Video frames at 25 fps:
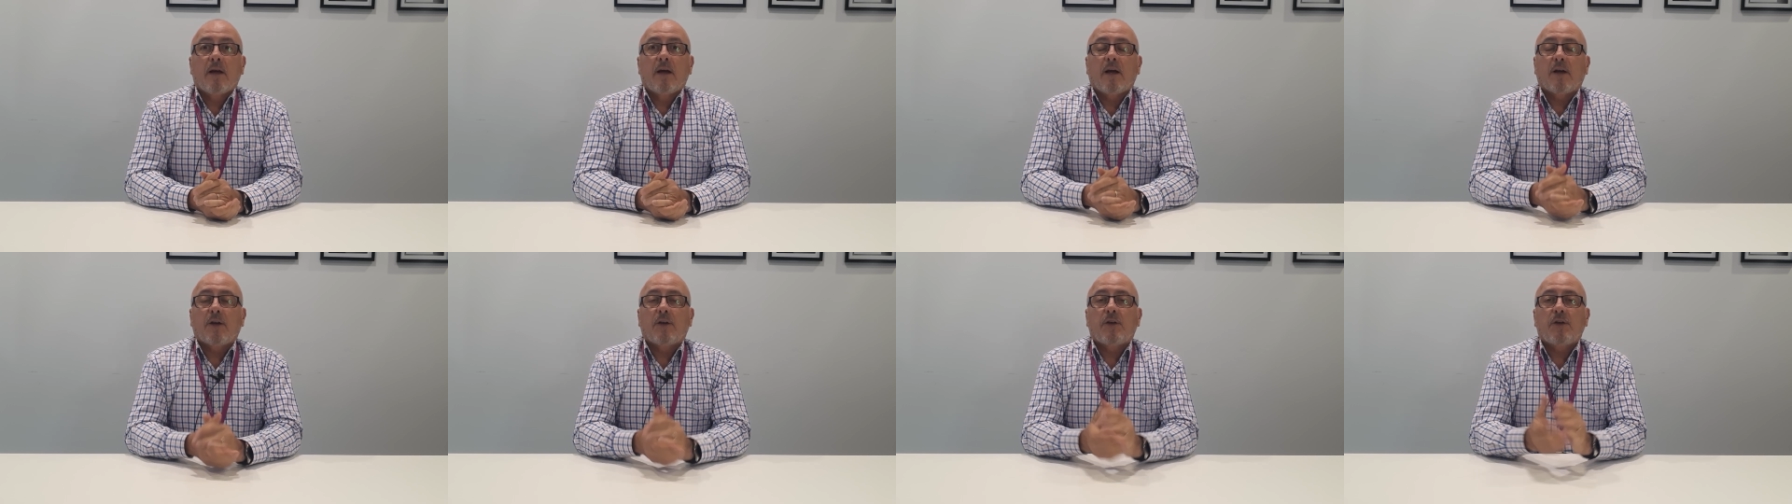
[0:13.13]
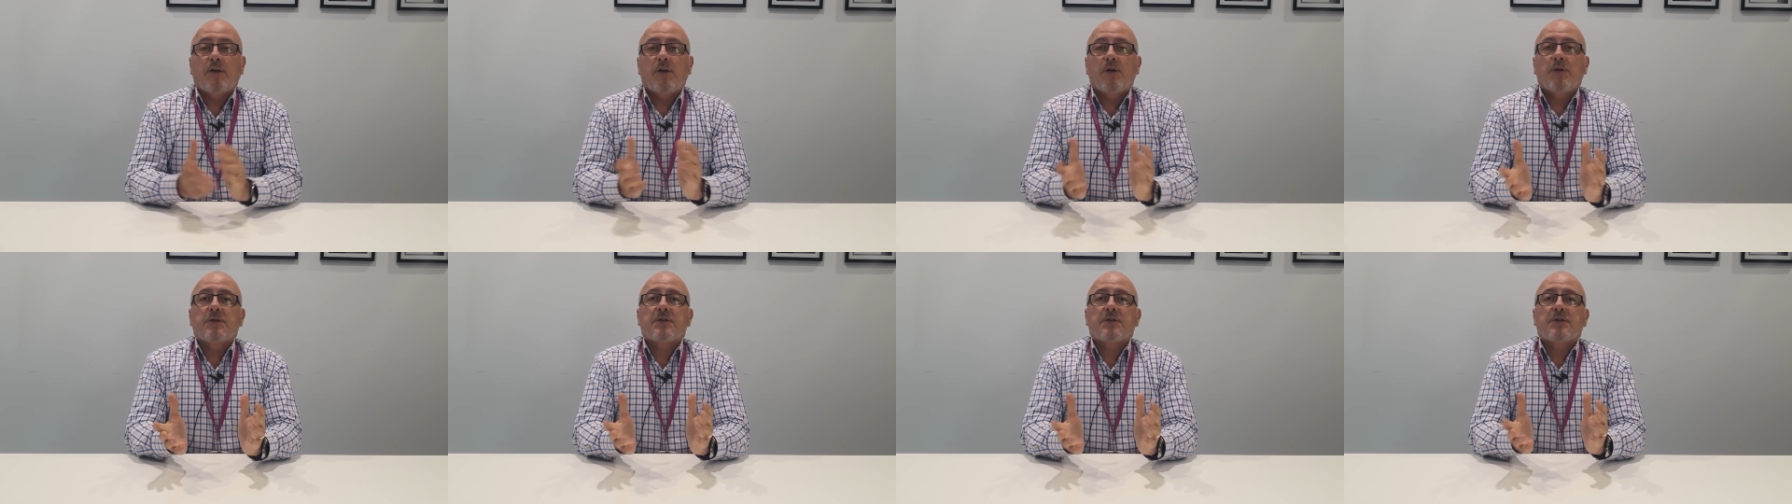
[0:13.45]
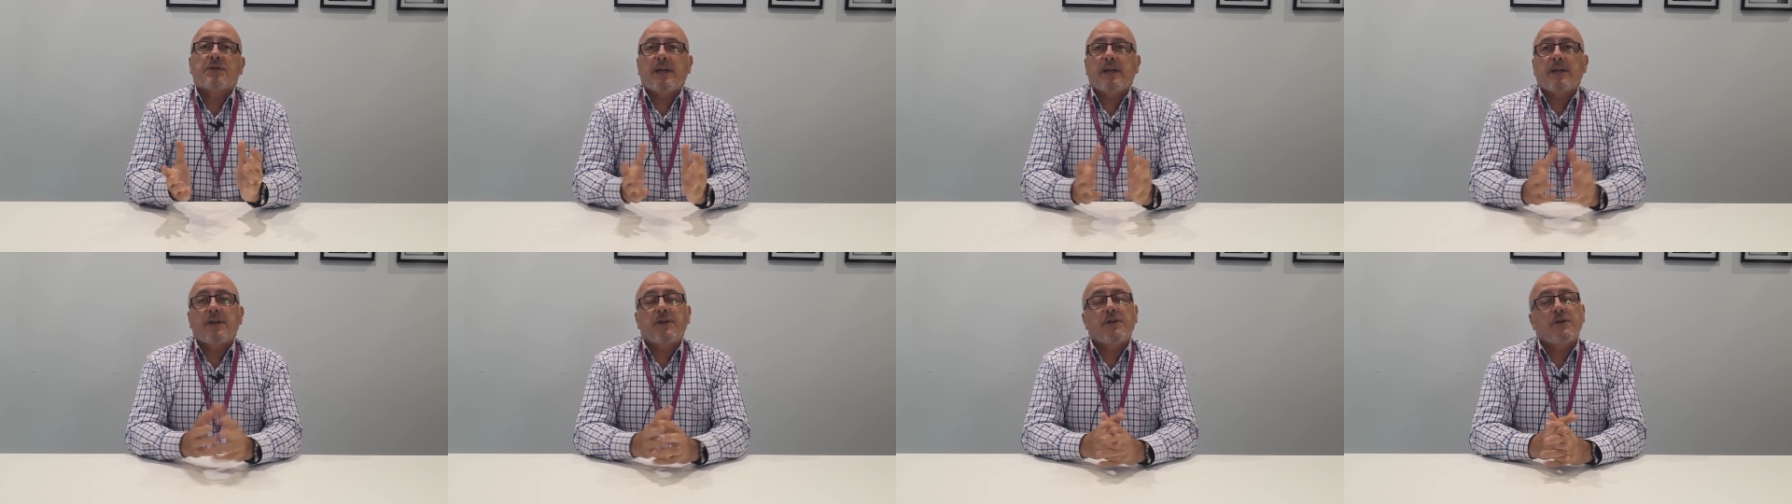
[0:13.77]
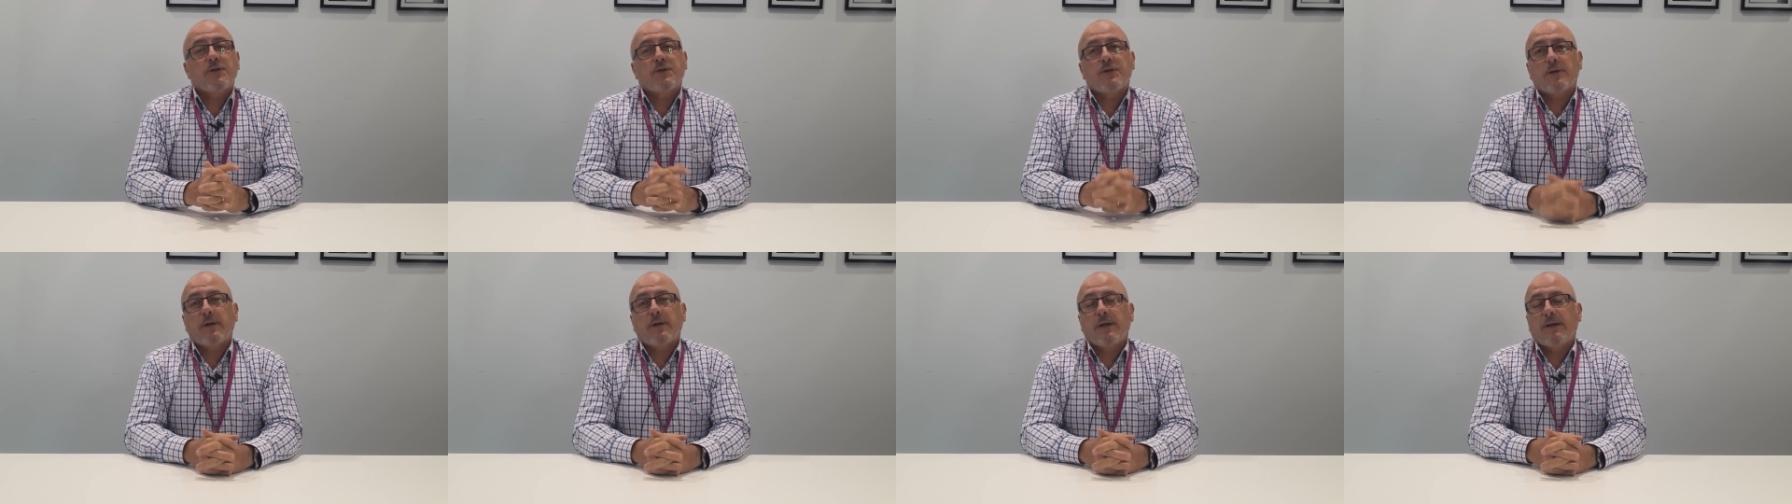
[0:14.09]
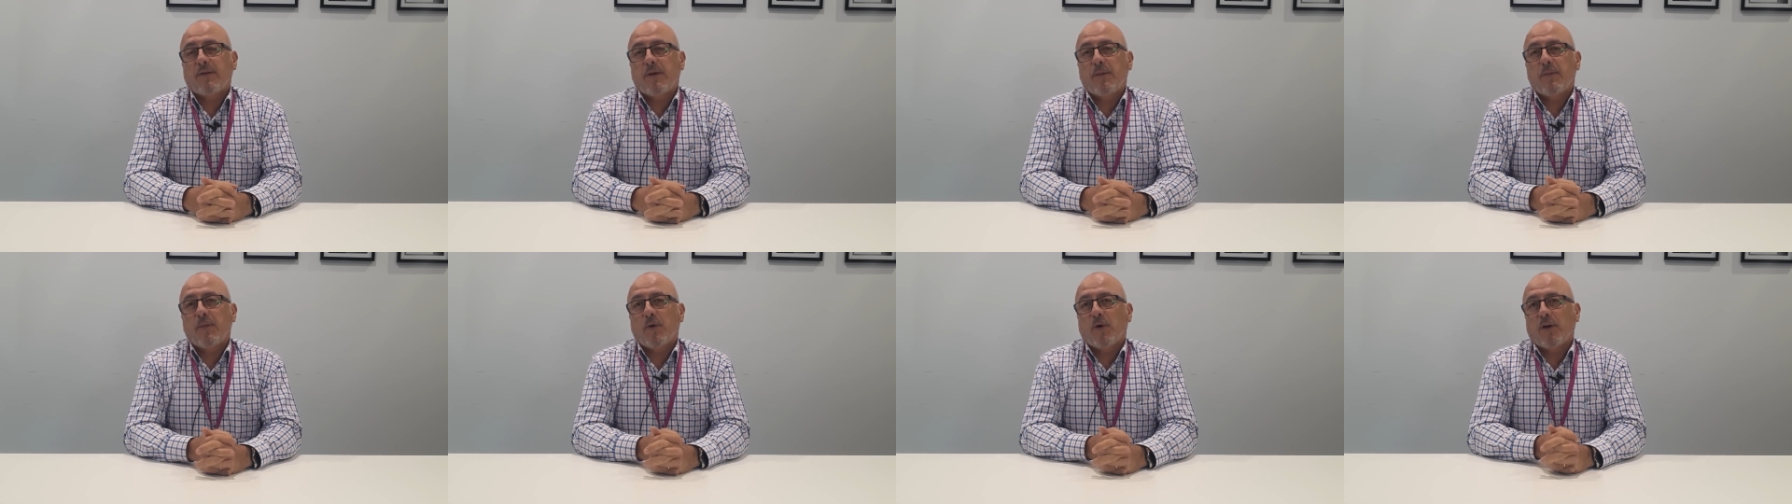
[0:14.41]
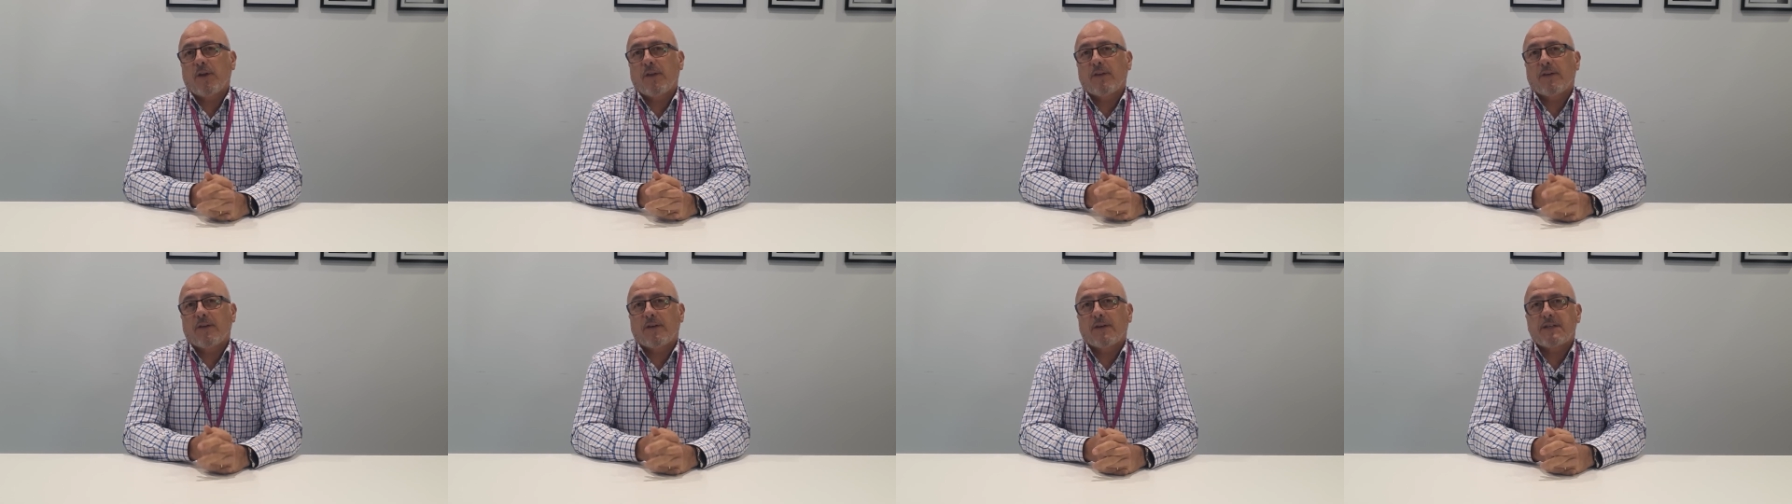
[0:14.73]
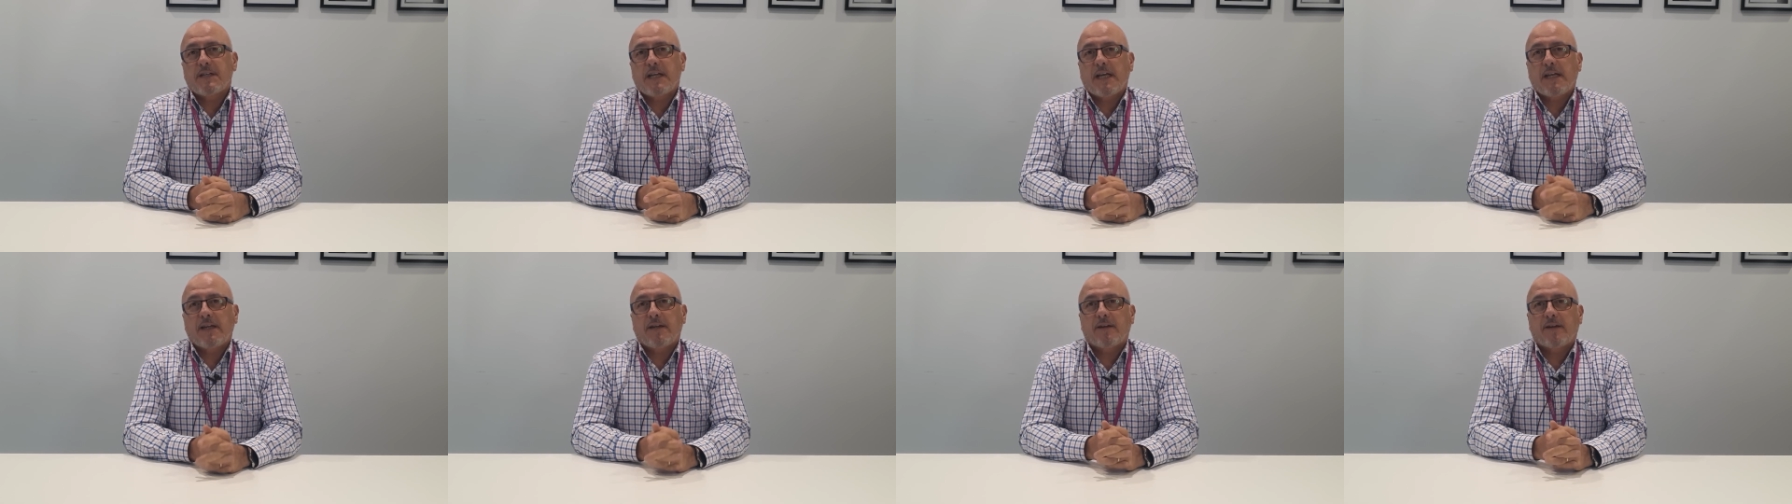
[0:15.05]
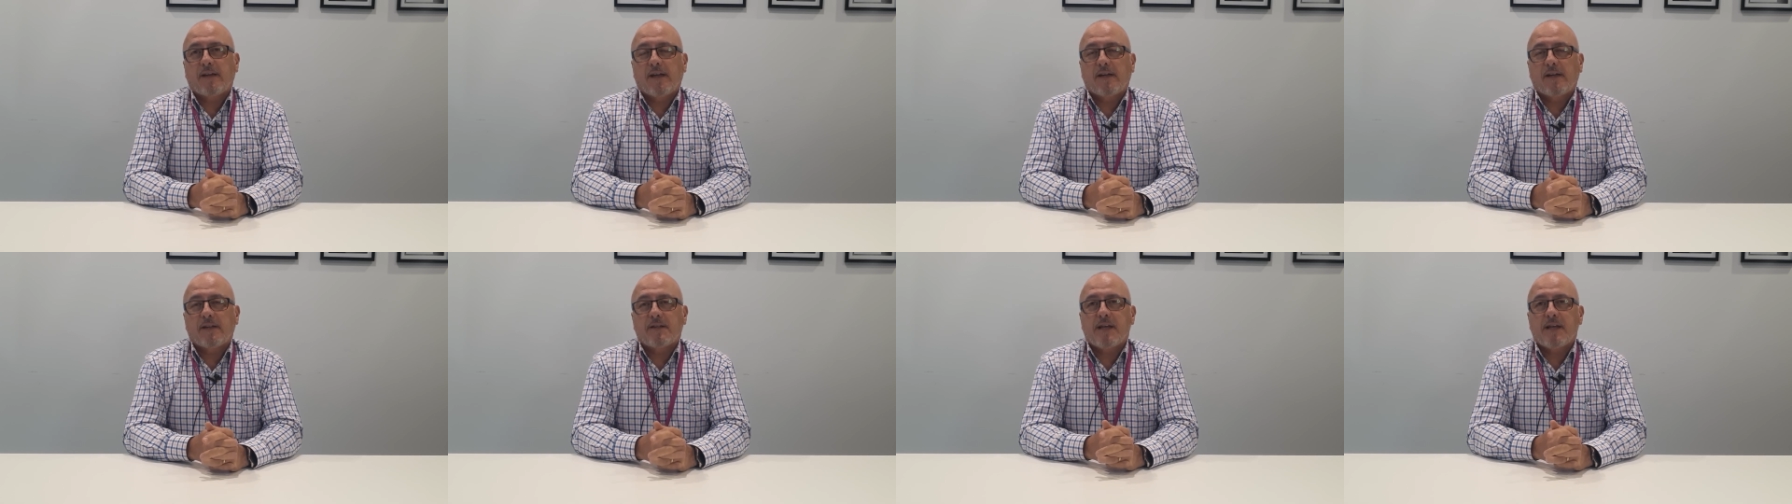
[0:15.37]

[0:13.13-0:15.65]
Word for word: A huge thank you to everybody that attended our